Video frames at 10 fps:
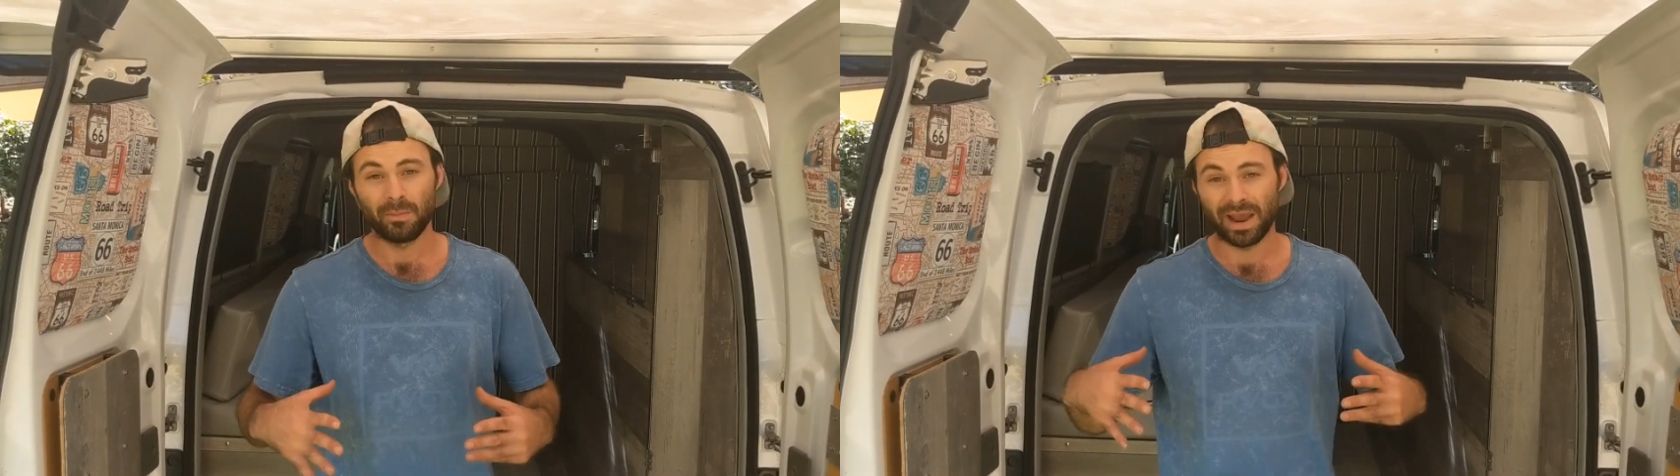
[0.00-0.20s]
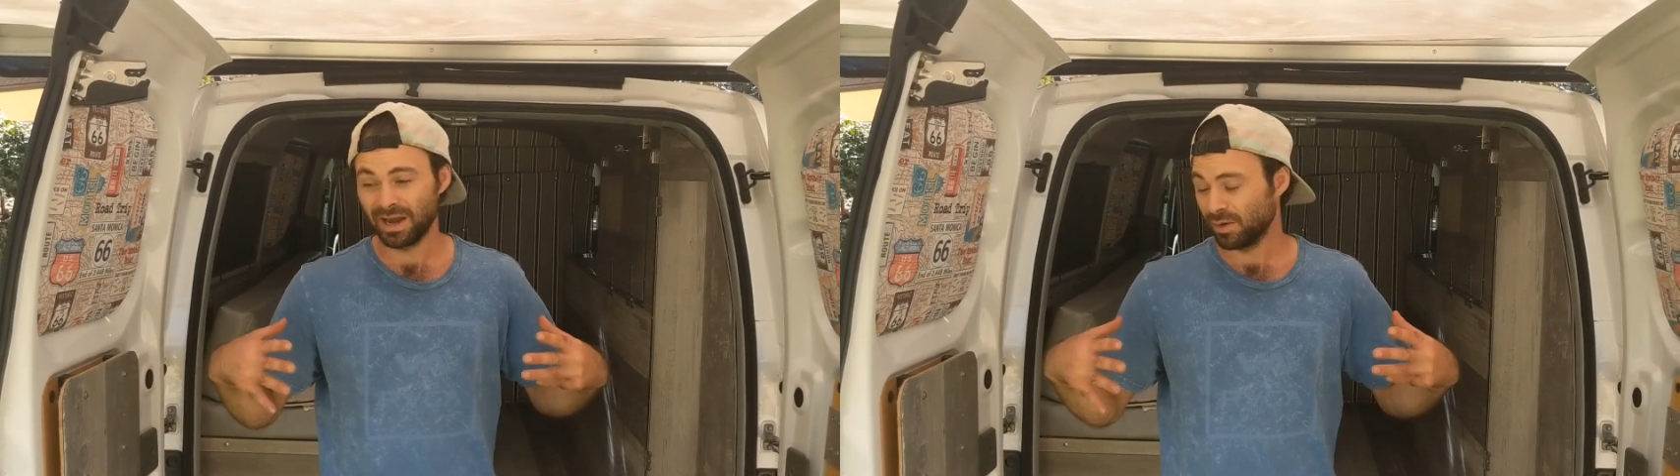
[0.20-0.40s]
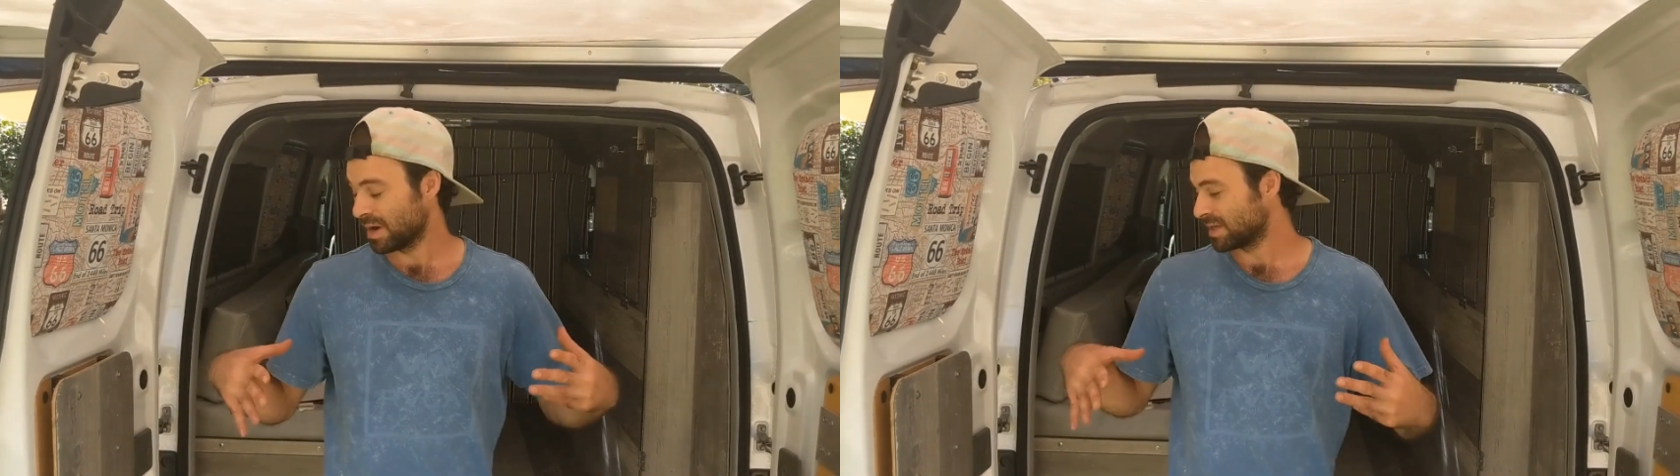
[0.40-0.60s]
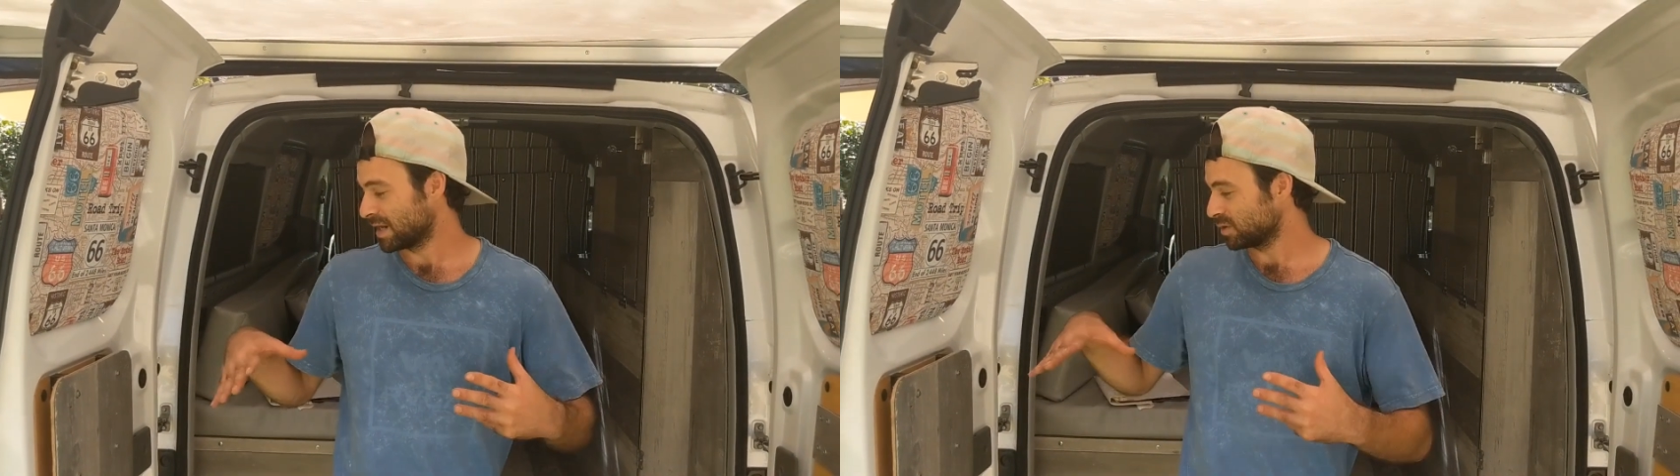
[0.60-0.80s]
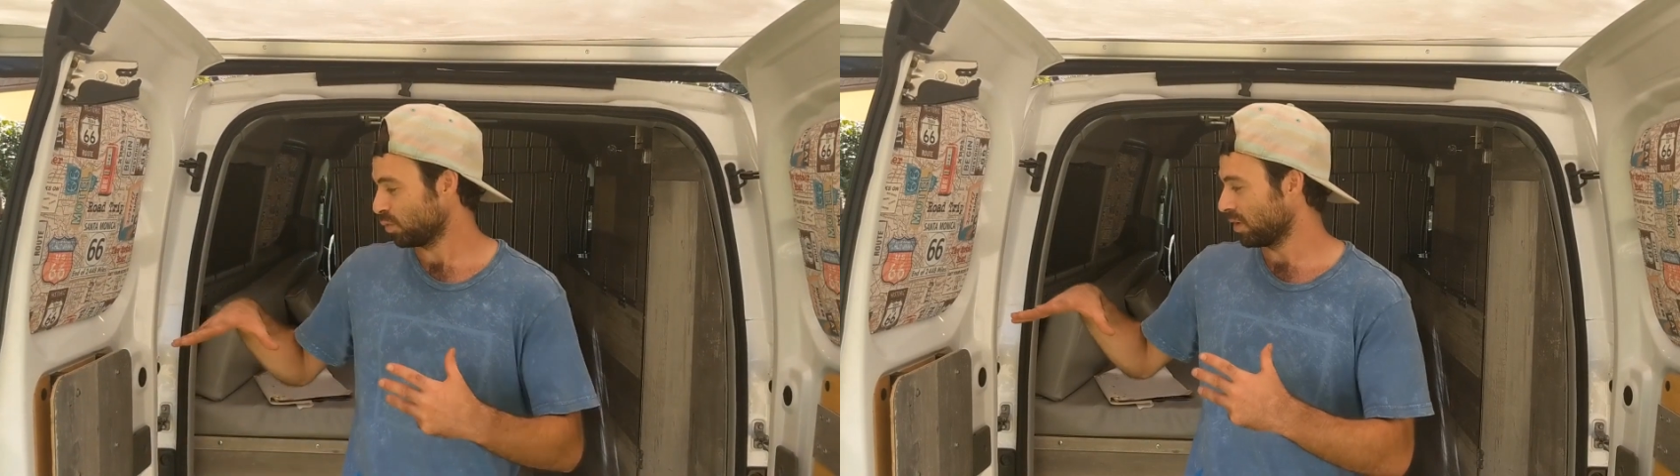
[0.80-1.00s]
But anyways, I
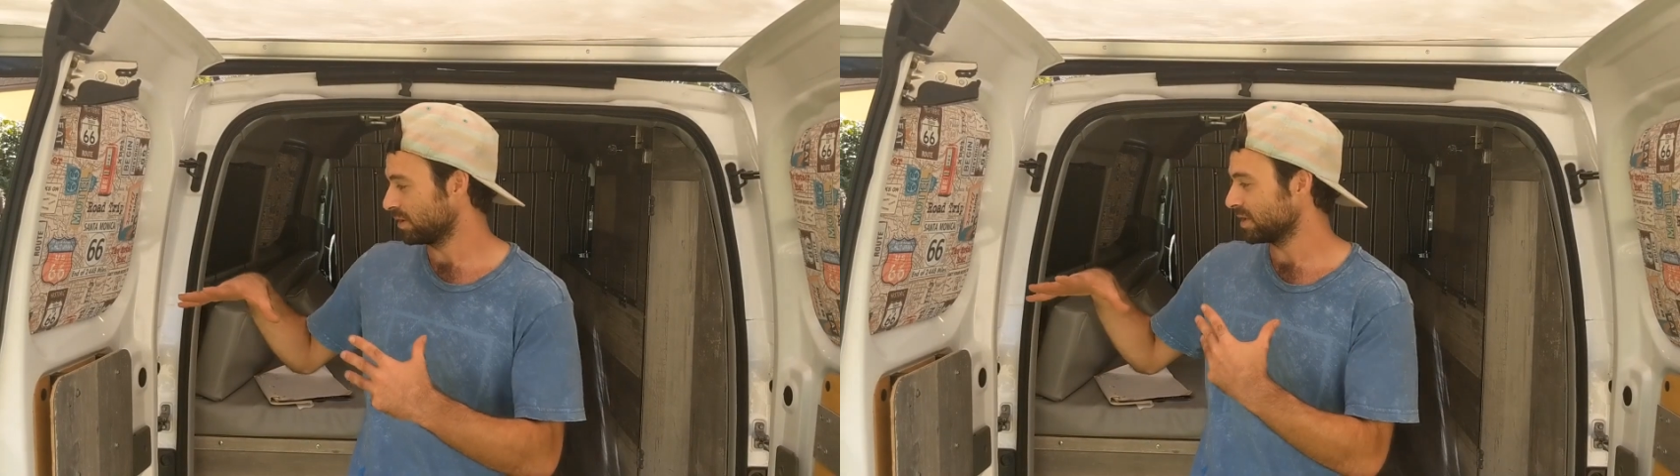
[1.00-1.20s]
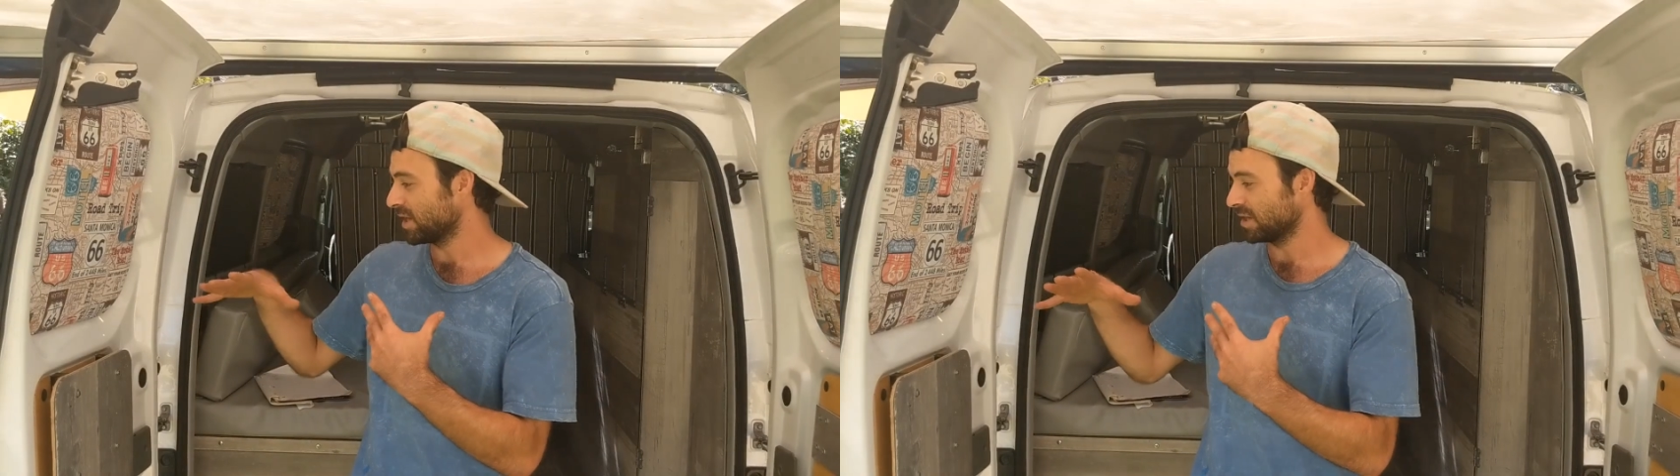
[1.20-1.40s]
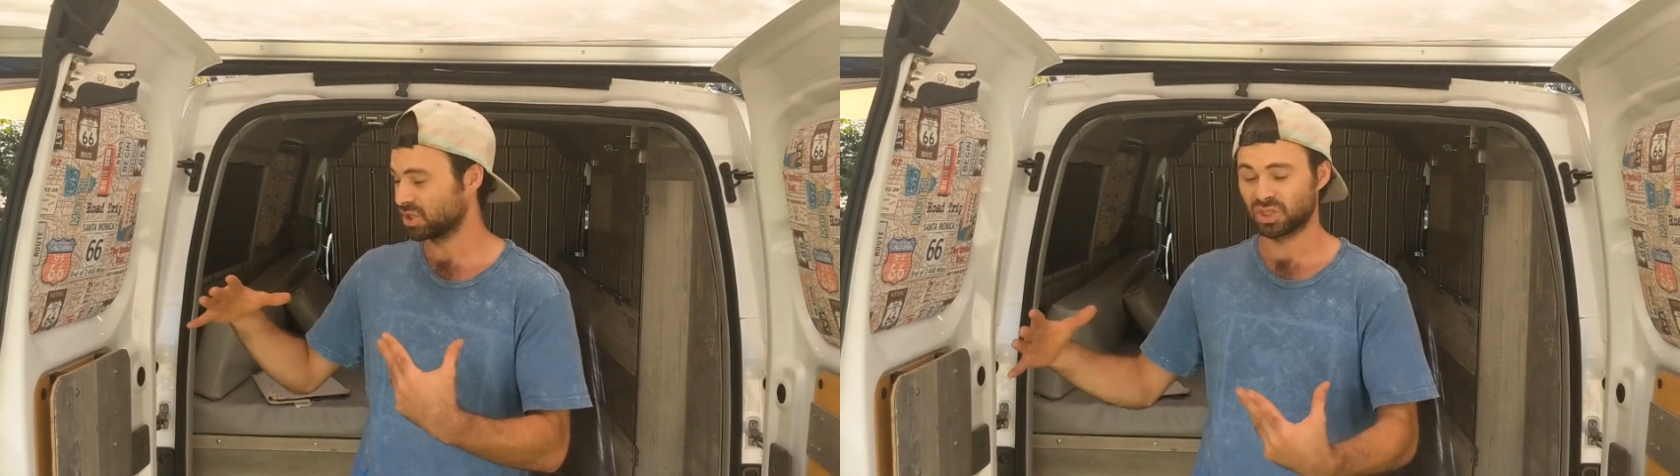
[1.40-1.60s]
just wanted to kind of